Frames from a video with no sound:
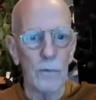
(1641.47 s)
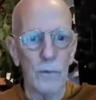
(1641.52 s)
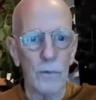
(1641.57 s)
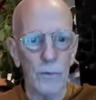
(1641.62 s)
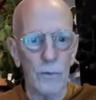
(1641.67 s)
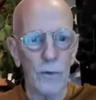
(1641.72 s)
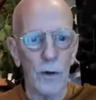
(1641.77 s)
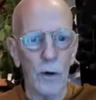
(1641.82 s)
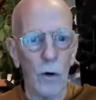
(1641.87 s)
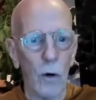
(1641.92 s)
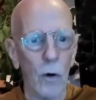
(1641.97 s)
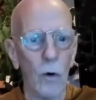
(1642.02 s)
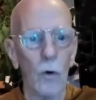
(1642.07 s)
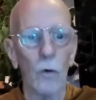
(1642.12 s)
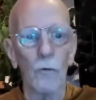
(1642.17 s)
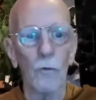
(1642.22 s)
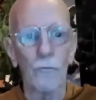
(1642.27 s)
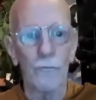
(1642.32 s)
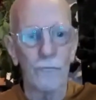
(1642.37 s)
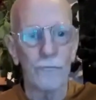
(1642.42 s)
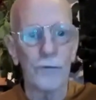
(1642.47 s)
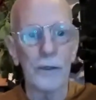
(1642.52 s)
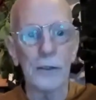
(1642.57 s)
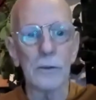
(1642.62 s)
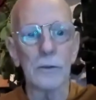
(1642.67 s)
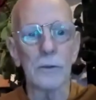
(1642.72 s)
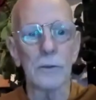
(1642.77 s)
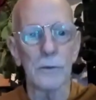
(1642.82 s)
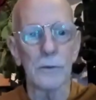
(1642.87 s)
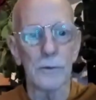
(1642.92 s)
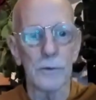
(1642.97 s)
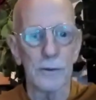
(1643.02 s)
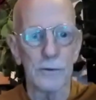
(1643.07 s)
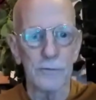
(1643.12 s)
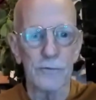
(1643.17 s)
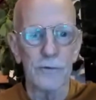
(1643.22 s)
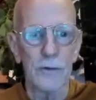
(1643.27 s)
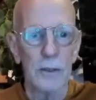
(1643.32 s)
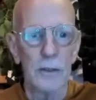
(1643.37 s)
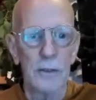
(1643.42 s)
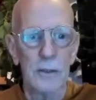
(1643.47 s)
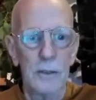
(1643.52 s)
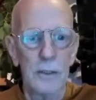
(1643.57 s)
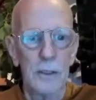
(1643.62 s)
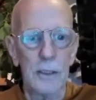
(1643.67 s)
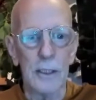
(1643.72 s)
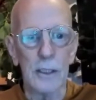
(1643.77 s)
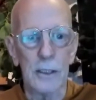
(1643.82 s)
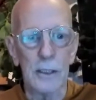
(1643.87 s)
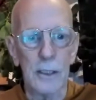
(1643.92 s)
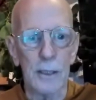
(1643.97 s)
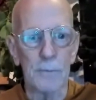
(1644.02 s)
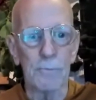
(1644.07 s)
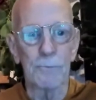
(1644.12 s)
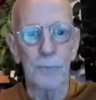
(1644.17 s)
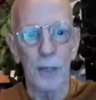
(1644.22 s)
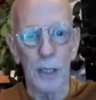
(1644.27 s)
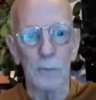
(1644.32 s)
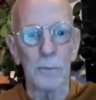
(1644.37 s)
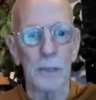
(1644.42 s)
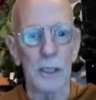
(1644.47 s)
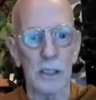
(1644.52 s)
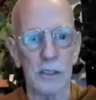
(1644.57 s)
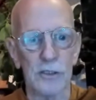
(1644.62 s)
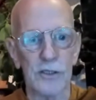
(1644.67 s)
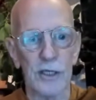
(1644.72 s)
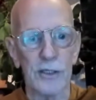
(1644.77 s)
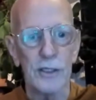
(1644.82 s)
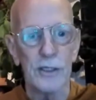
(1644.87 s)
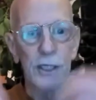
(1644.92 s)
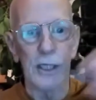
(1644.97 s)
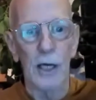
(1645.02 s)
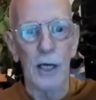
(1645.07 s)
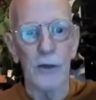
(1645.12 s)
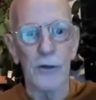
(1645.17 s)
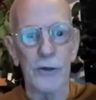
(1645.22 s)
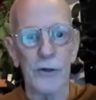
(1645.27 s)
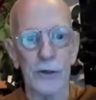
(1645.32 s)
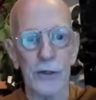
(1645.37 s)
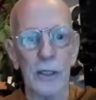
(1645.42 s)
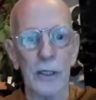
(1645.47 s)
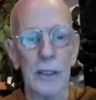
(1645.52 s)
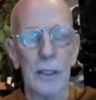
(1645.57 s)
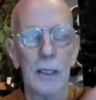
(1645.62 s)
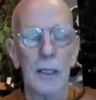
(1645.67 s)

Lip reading: the whole field of impermanence and the other